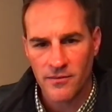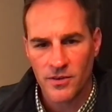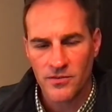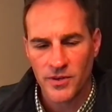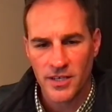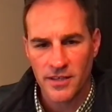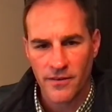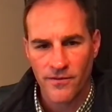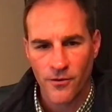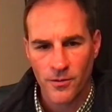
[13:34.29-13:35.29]
Once we get
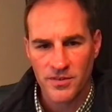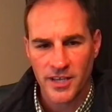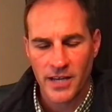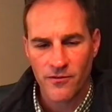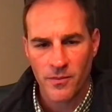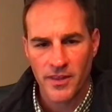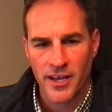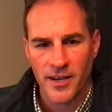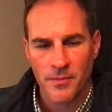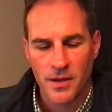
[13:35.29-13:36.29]
that form signed from
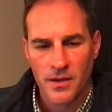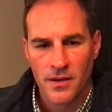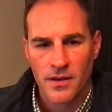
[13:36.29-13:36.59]
them,